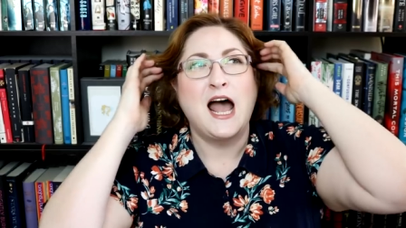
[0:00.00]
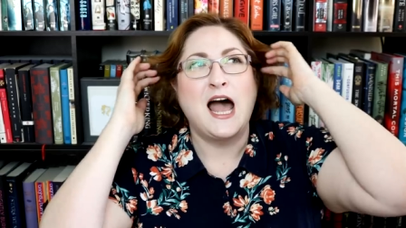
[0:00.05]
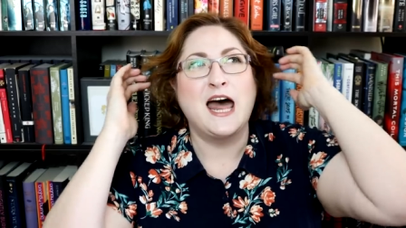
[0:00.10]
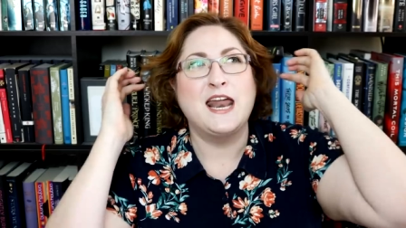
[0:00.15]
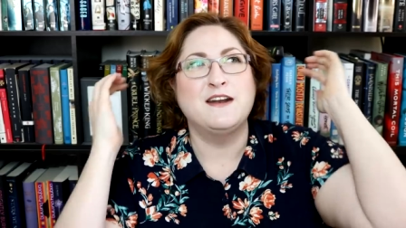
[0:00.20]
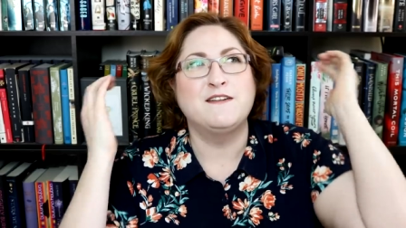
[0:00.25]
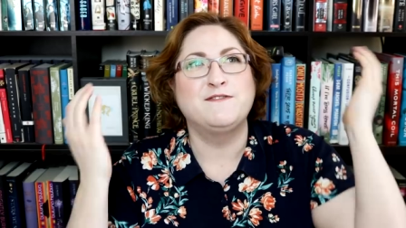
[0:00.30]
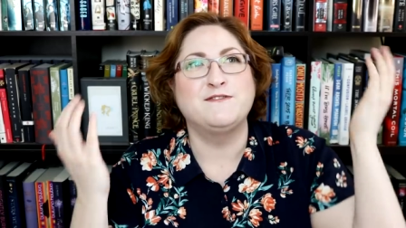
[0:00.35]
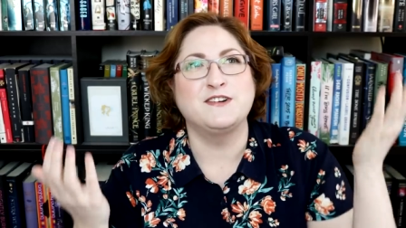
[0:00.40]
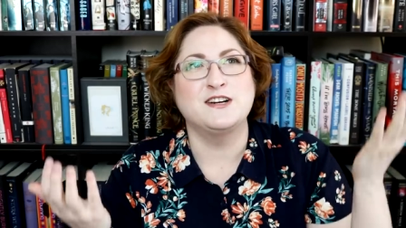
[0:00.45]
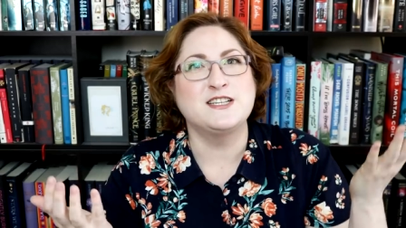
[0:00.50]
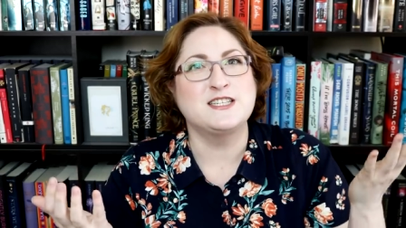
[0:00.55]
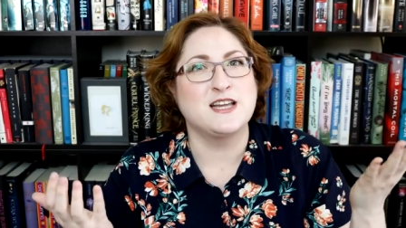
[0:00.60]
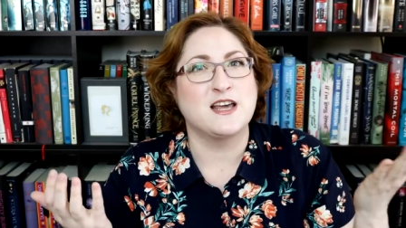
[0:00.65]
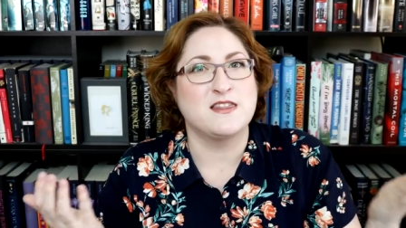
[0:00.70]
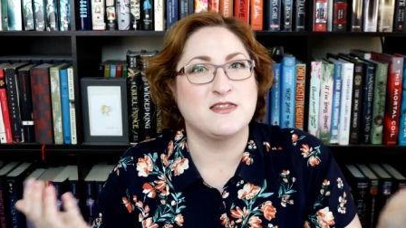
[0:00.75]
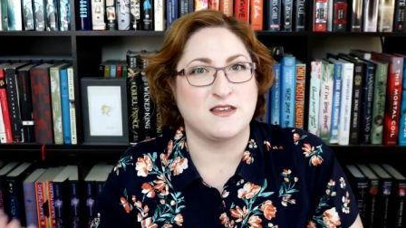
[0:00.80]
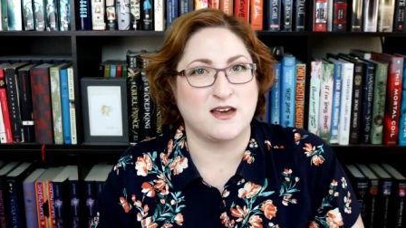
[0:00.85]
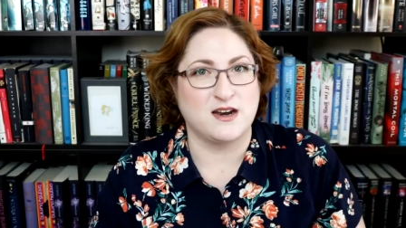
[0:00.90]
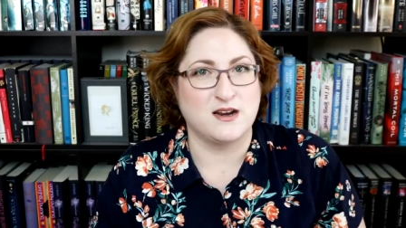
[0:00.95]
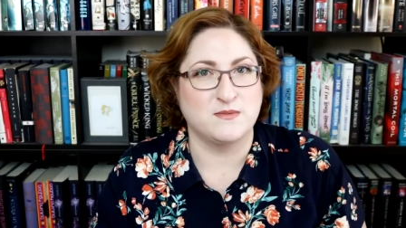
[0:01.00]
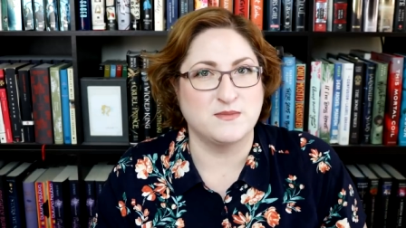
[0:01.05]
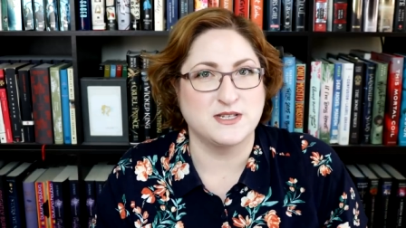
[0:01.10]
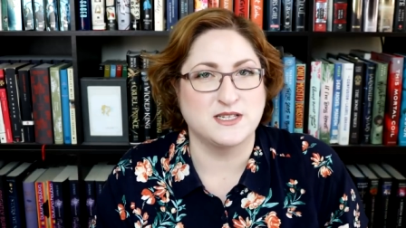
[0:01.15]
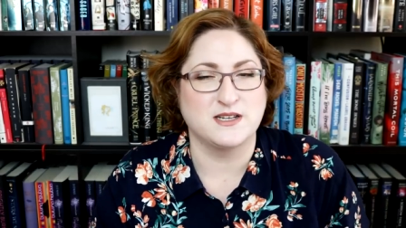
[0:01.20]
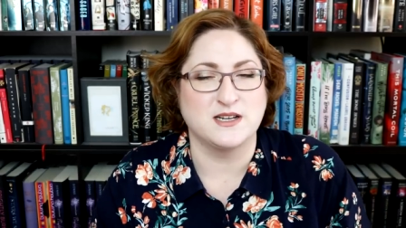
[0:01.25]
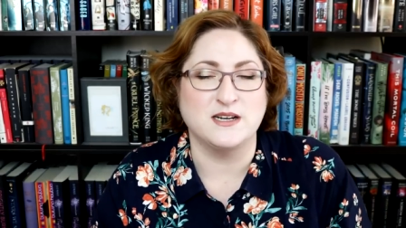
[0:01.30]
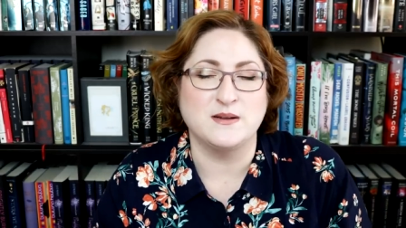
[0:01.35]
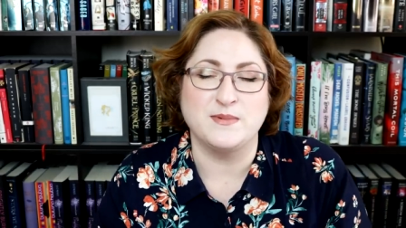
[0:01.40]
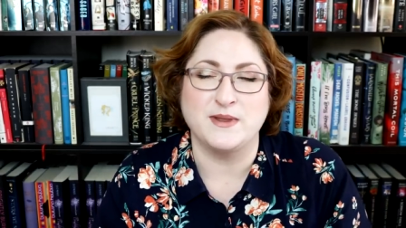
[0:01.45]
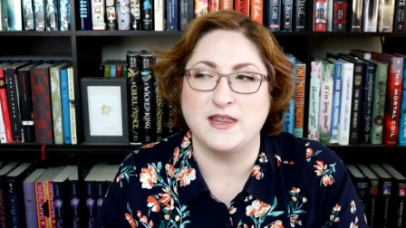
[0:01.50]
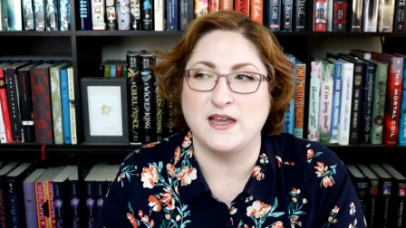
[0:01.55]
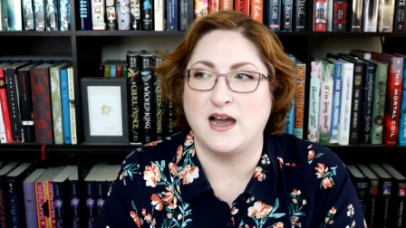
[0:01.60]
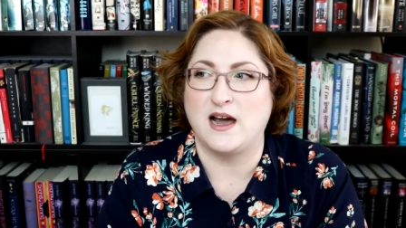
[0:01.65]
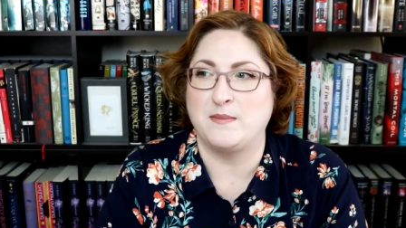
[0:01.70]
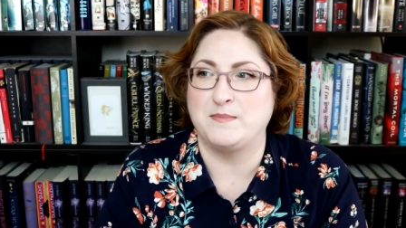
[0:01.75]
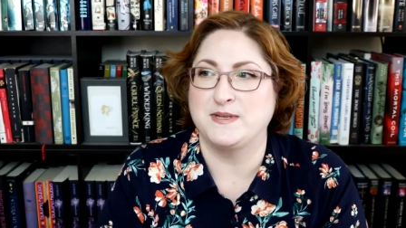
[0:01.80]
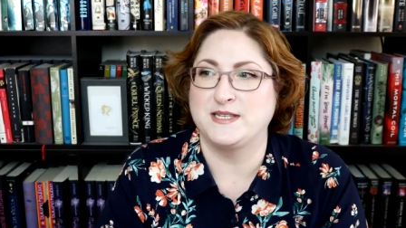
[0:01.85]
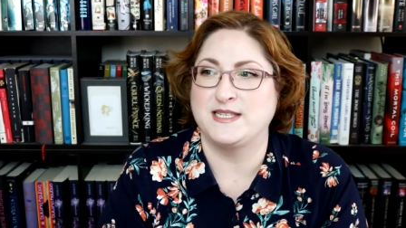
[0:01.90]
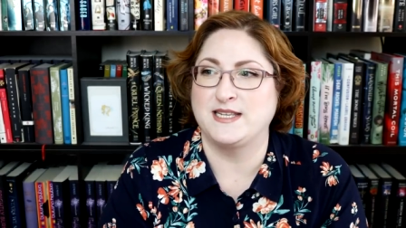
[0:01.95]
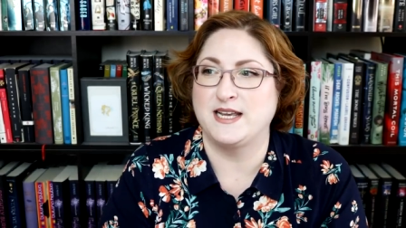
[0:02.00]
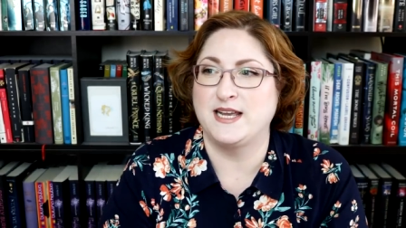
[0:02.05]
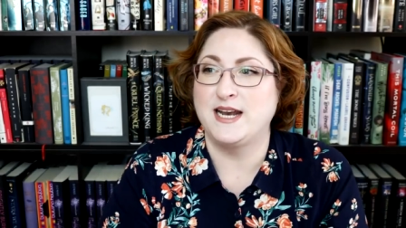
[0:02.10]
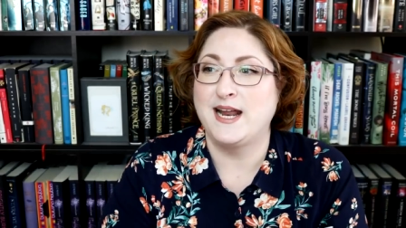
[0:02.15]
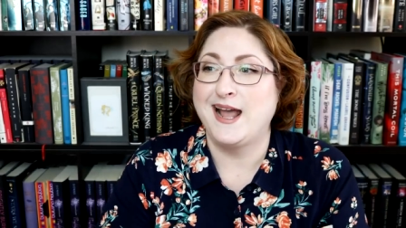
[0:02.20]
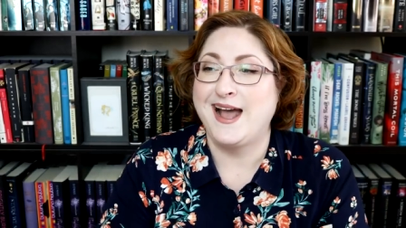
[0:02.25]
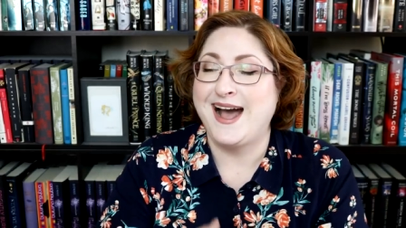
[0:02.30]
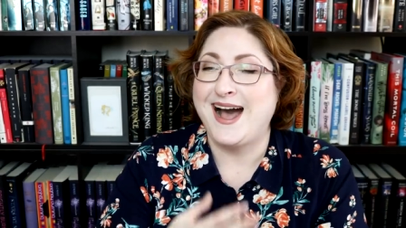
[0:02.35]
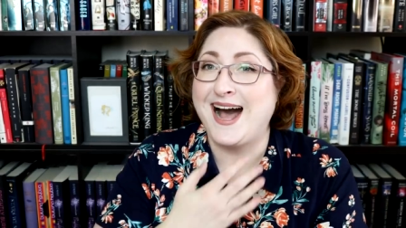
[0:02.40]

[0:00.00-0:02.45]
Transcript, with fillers: and at first I thought it was gonna be the opposite.